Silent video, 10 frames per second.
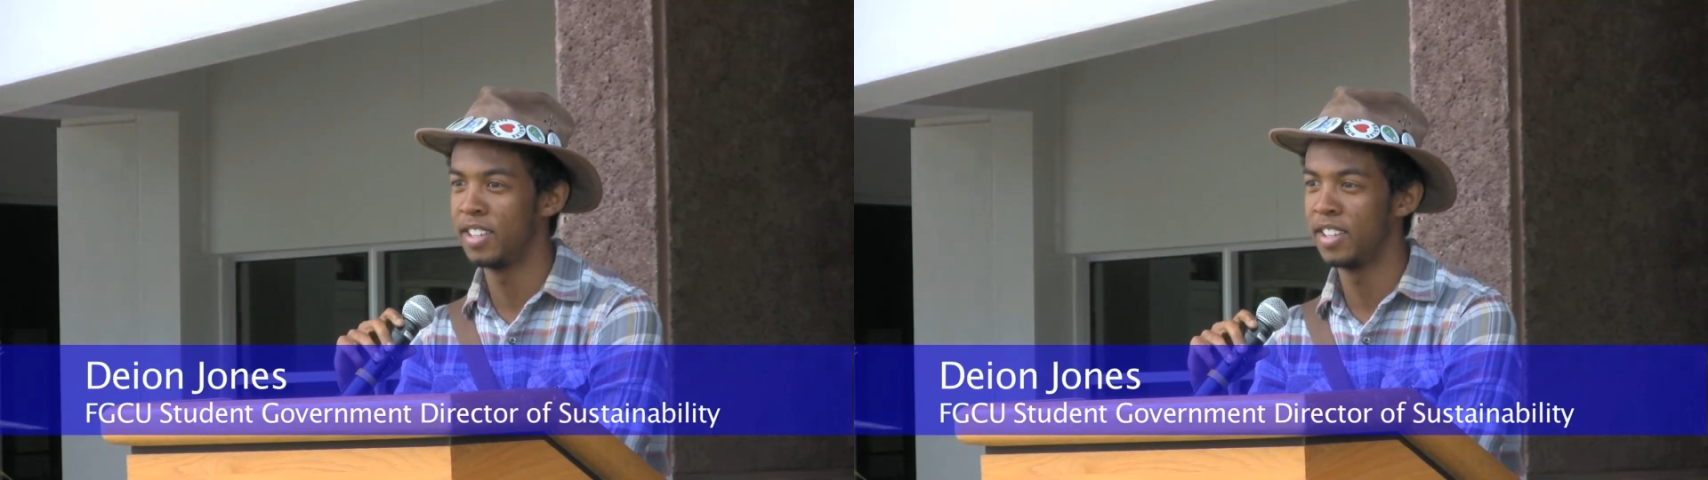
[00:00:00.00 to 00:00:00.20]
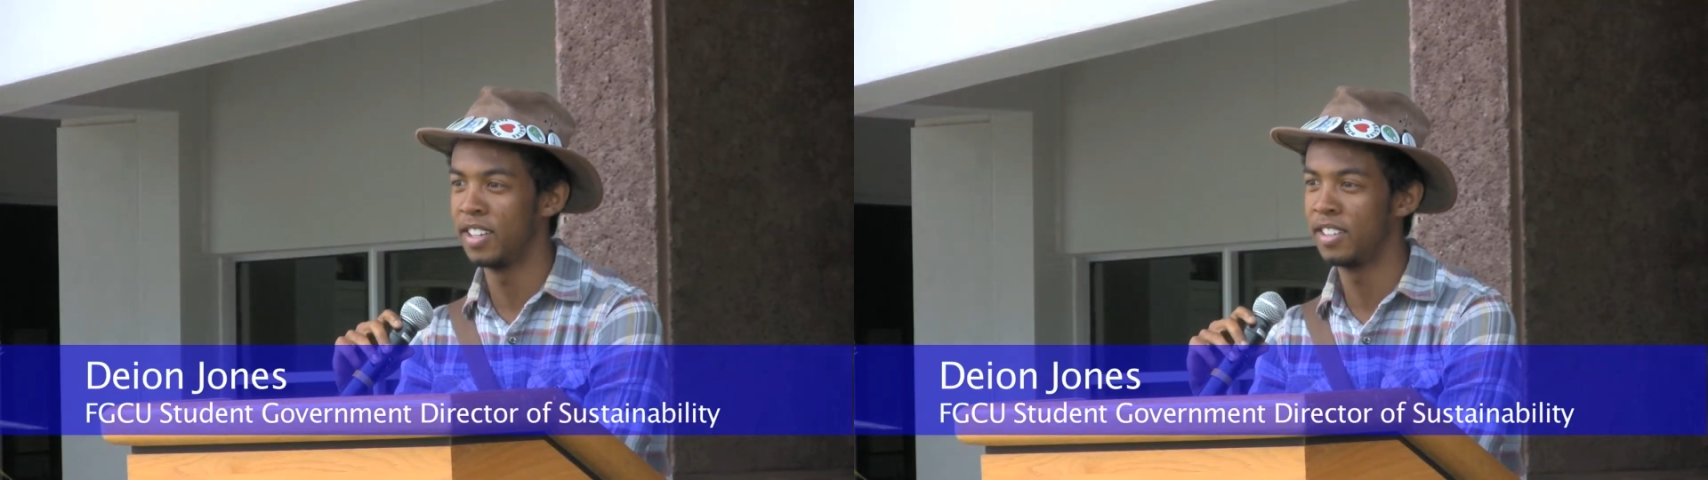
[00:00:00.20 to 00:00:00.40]

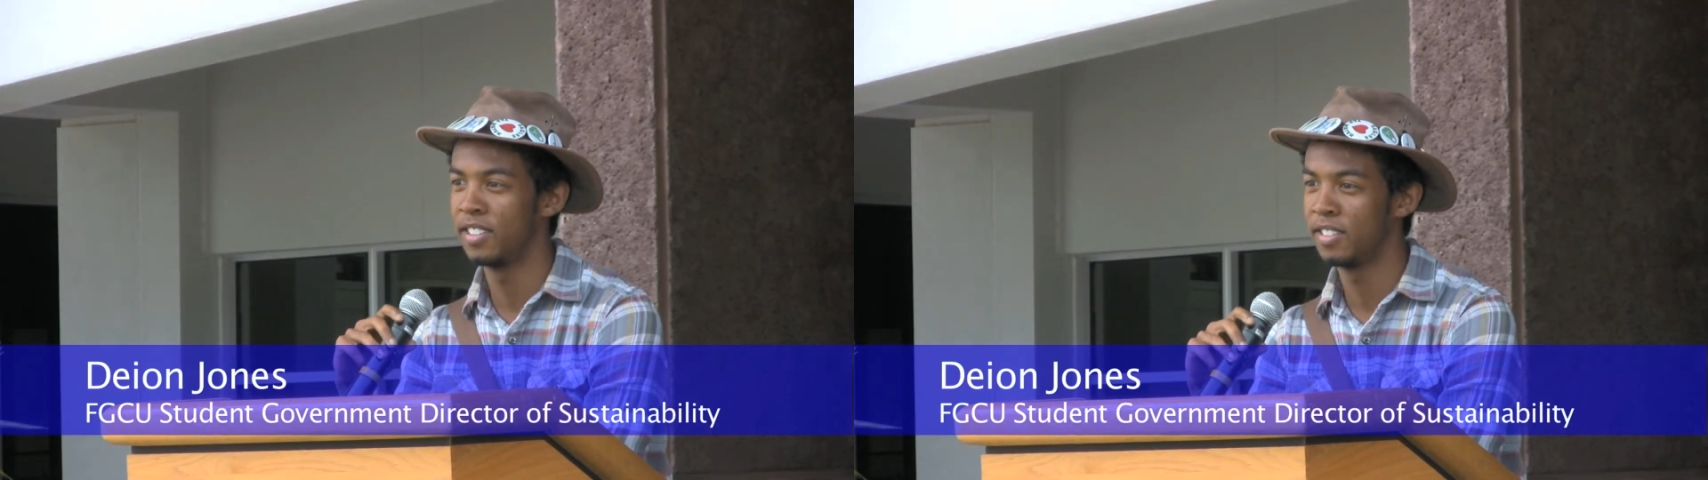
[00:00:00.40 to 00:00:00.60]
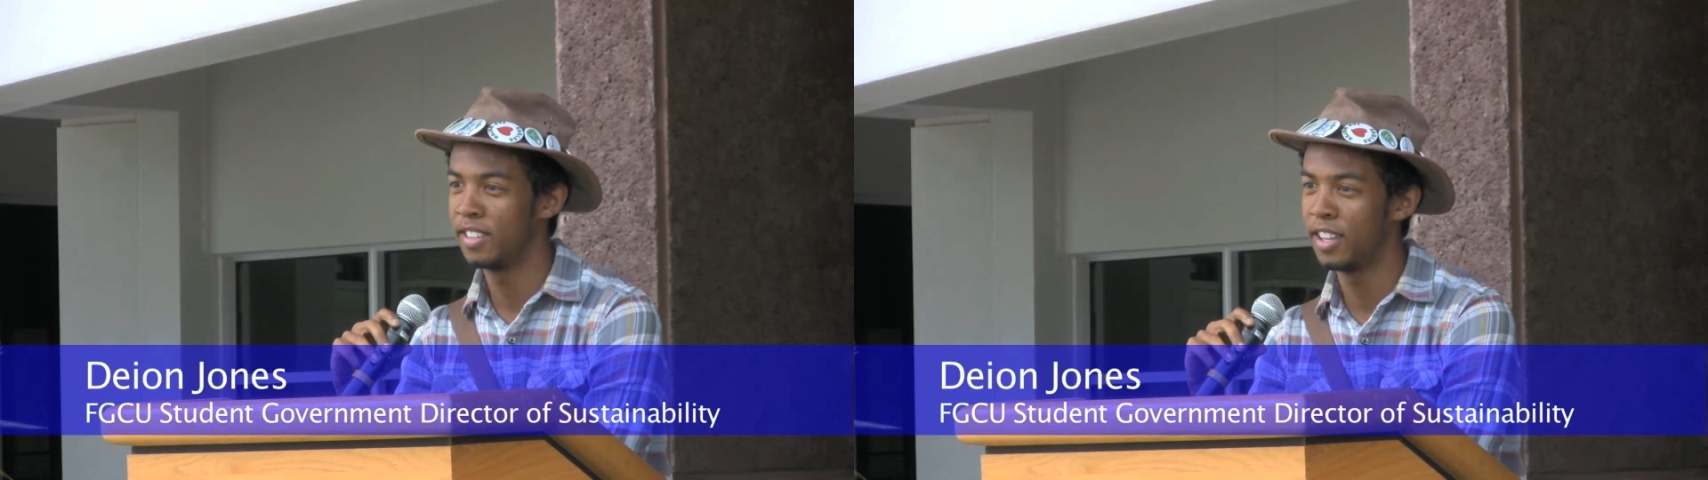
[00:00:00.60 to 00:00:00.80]
to
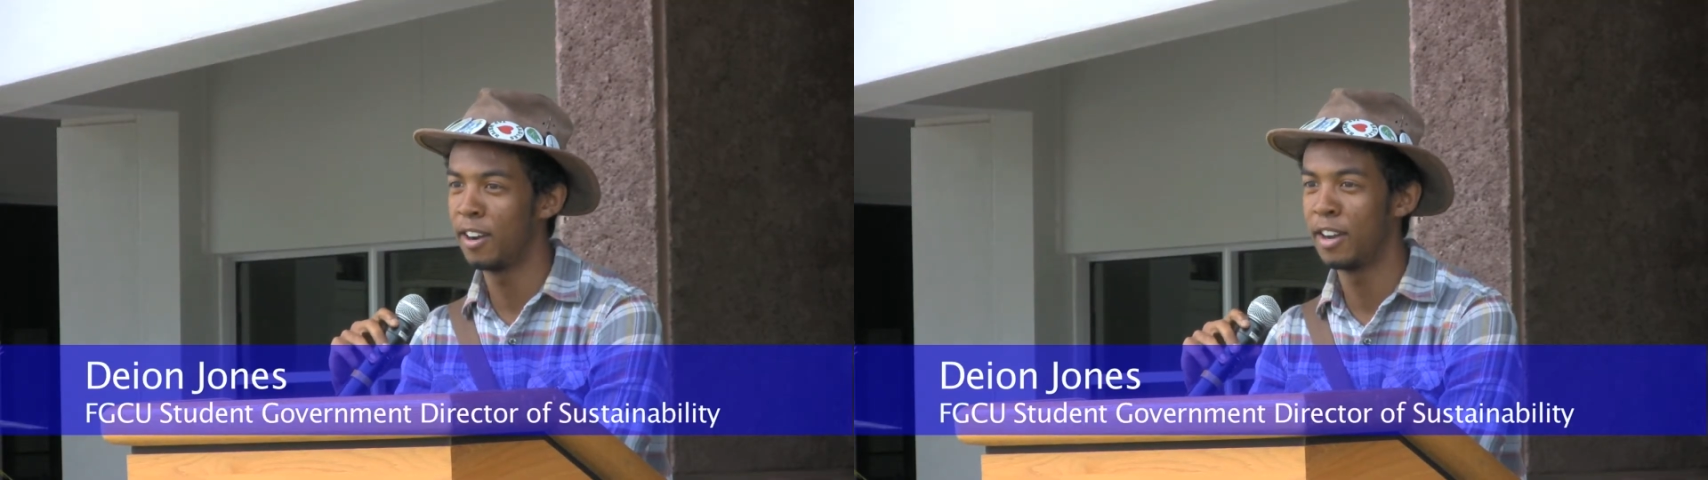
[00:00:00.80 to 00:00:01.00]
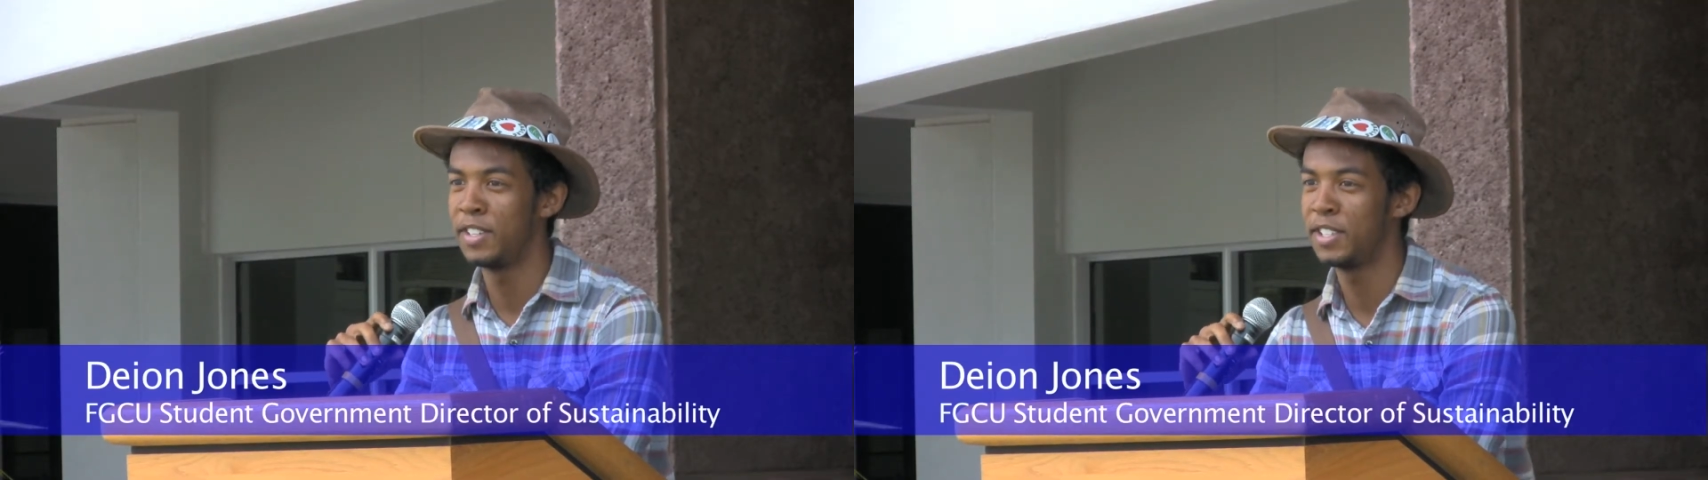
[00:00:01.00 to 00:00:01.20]

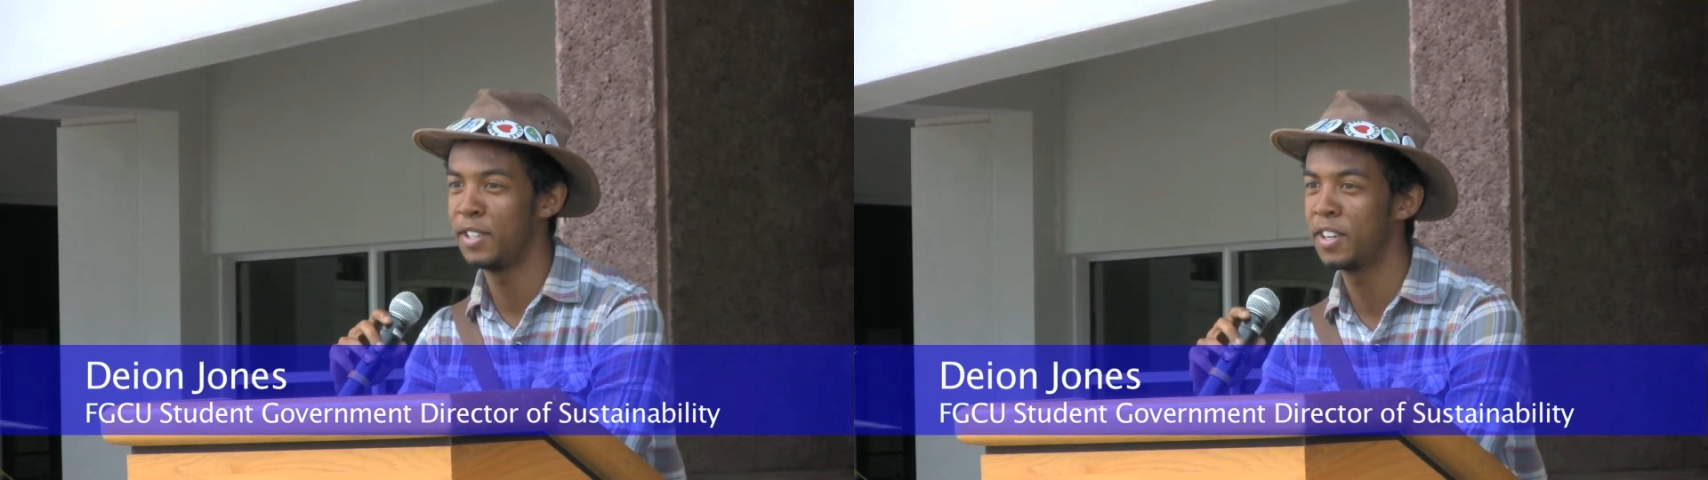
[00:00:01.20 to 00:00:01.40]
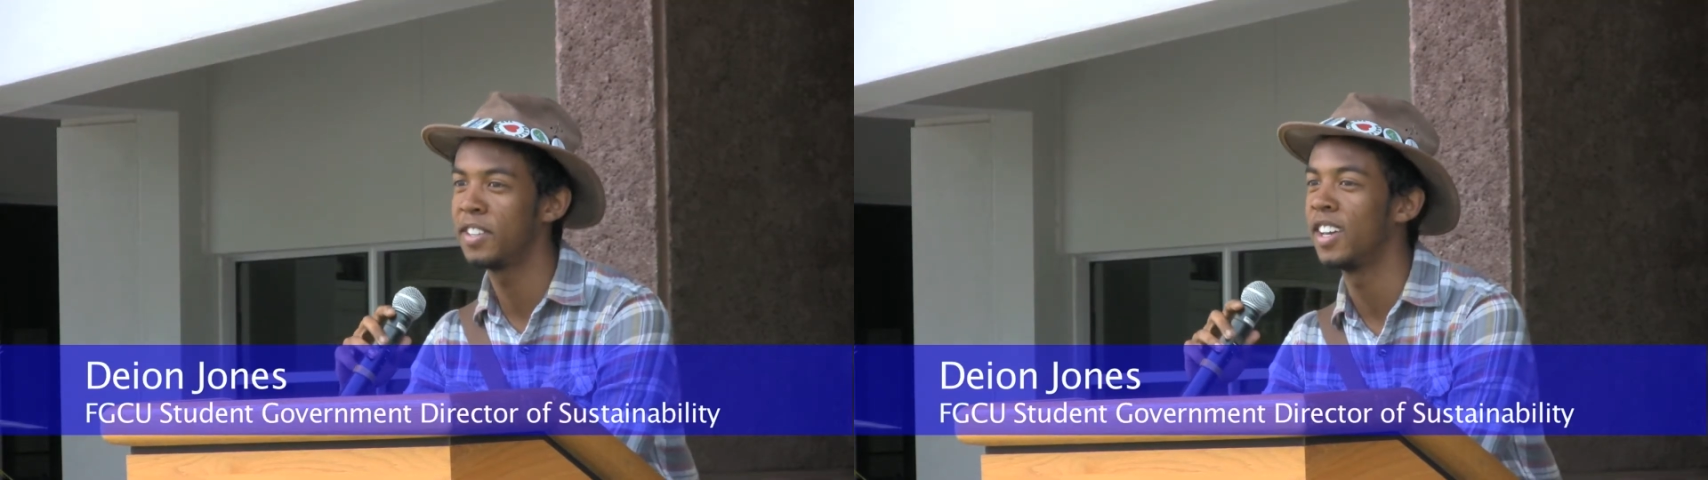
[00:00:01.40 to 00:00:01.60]
RFGC Earth